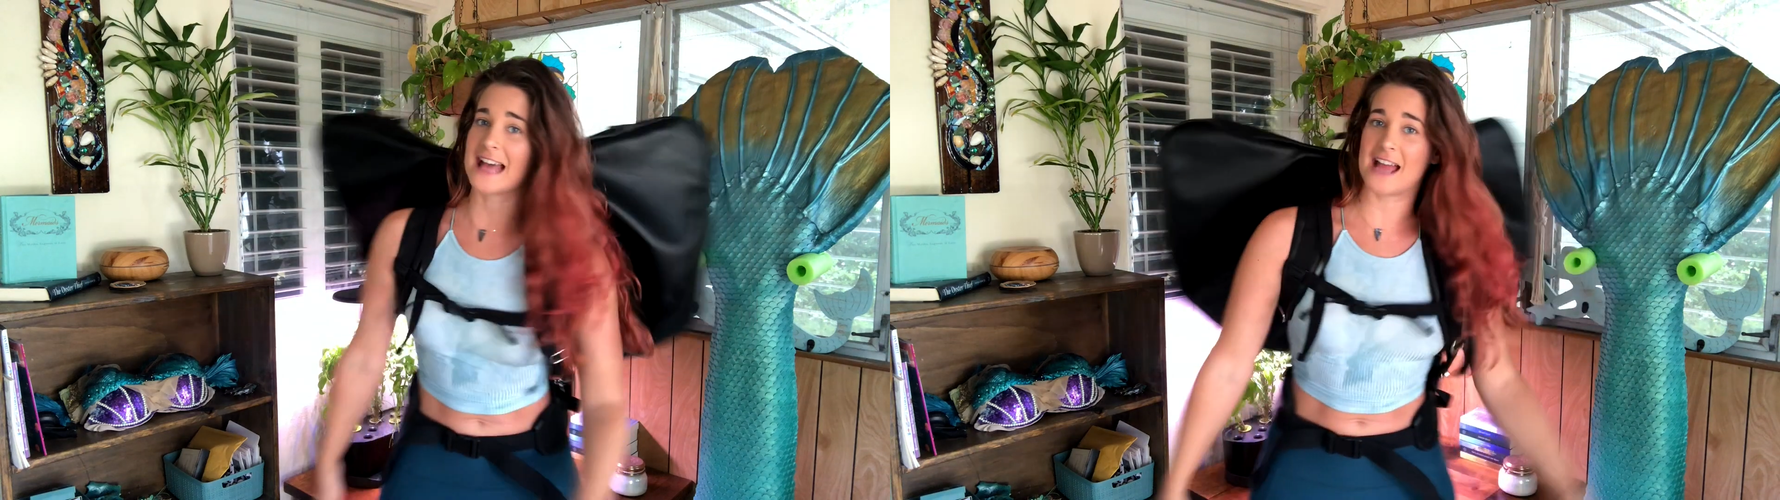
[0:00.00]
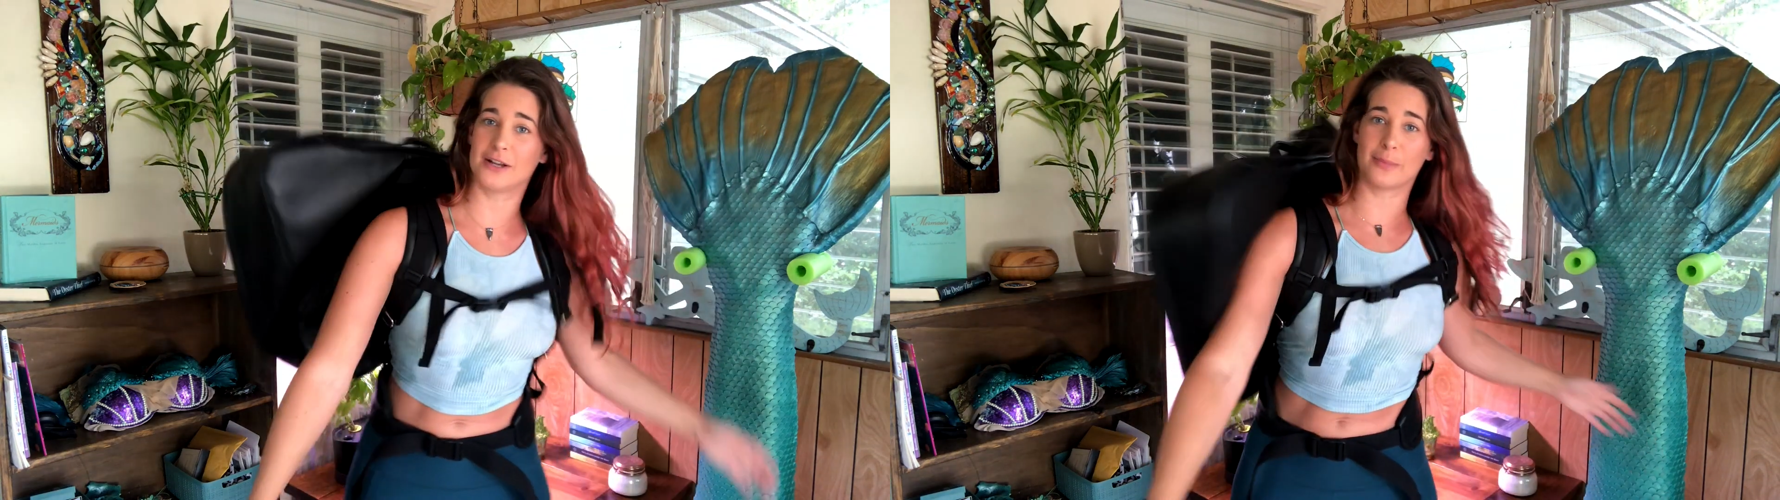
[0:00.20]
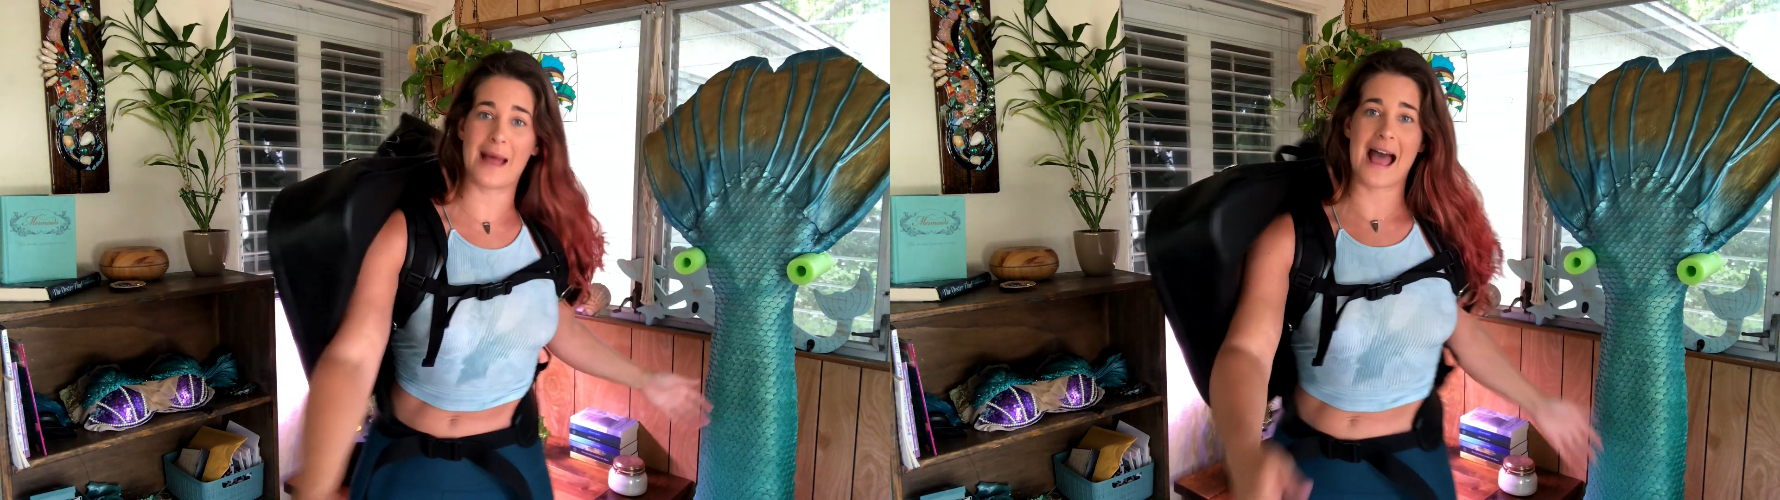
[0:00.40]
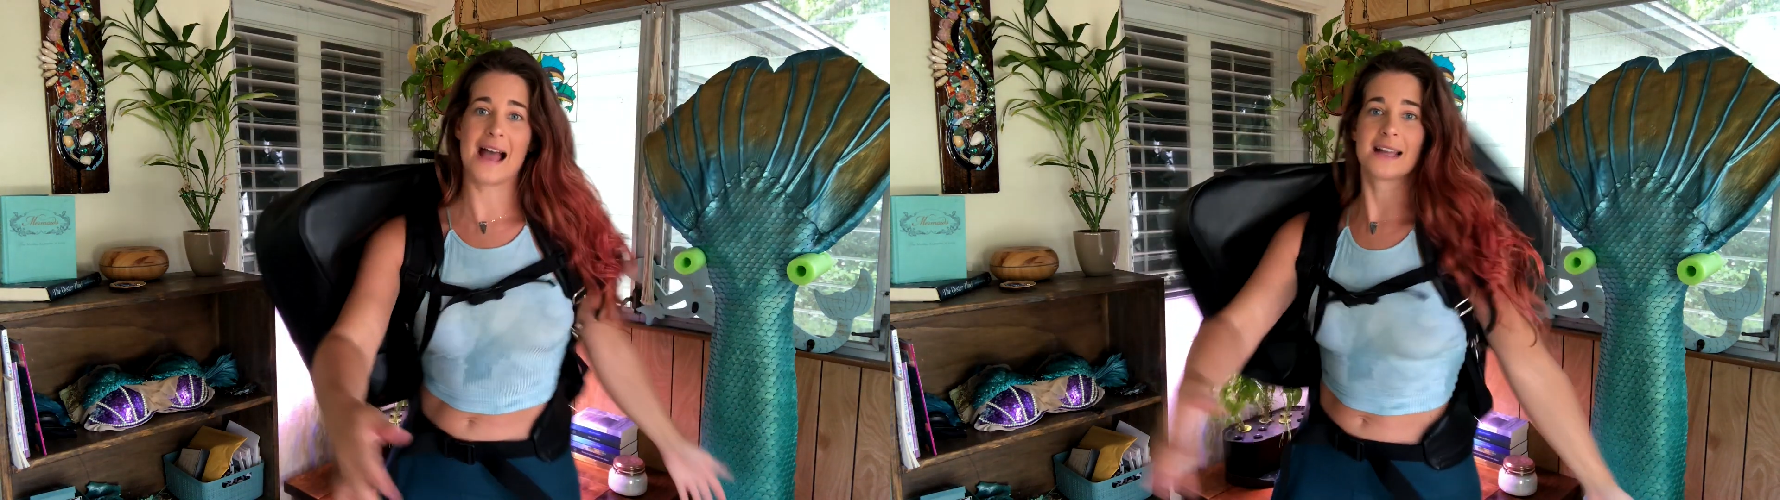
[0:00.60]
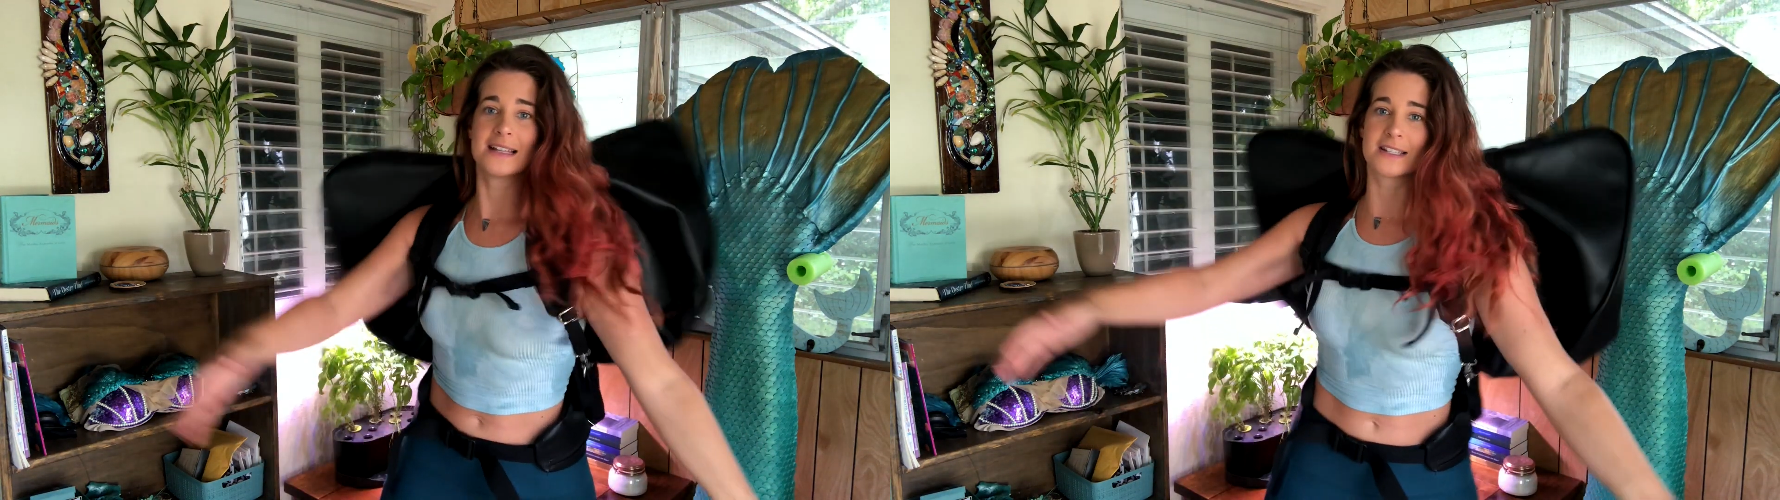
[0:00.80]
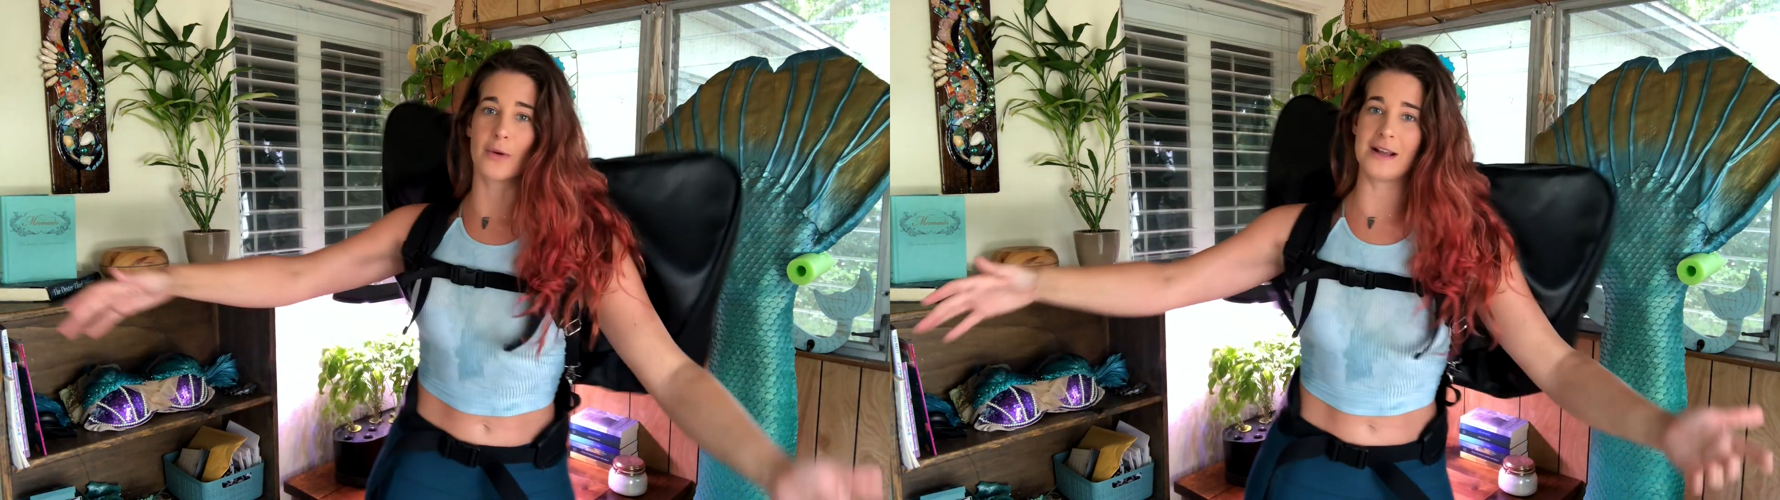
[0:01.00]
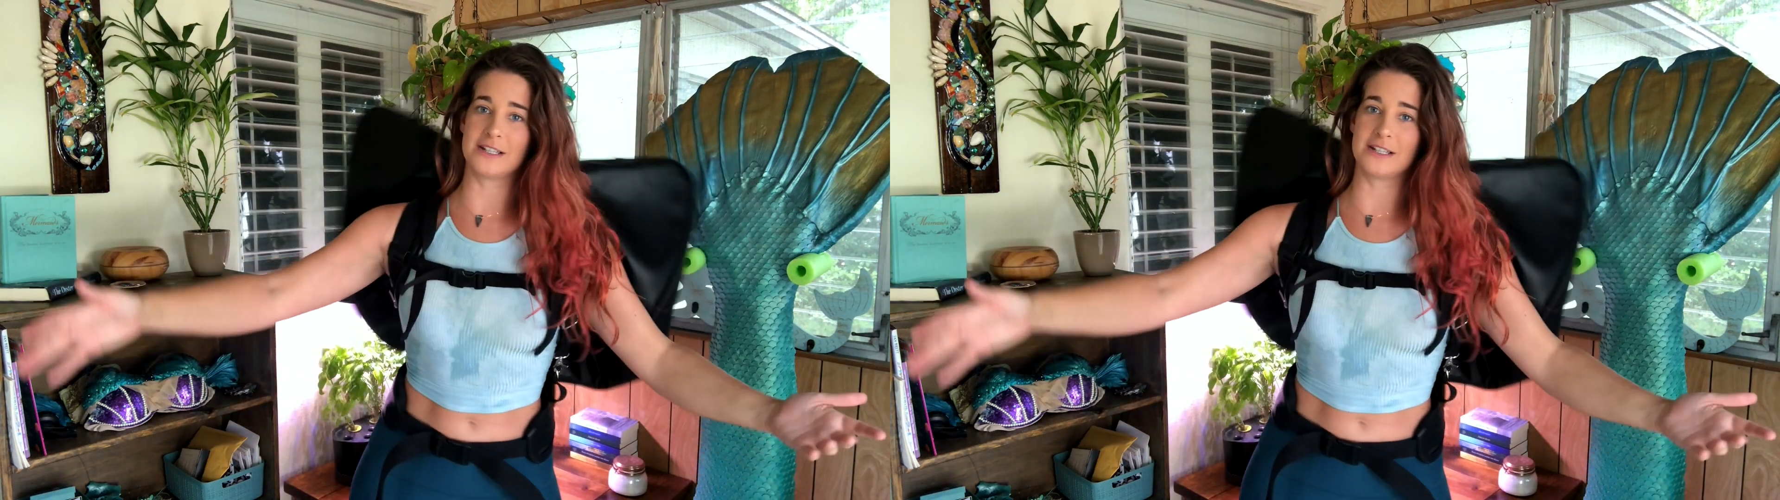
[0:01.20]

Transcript: that your bag is going